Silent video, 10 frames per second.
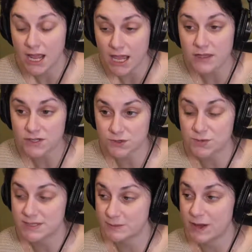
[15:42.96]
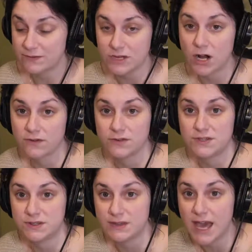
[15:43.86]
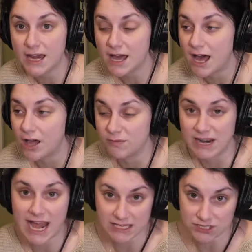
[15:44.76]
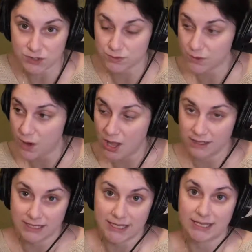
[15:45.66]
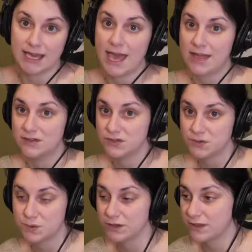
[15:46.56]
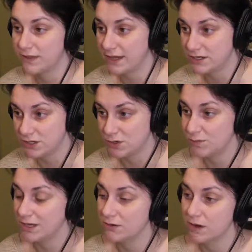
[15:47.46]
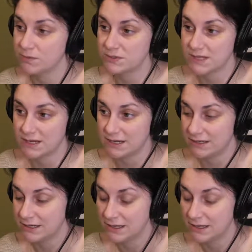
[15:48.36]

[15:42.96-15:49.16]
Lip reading: and there's a reason why photographers do that. And it has to do with quality and the work that they do being represented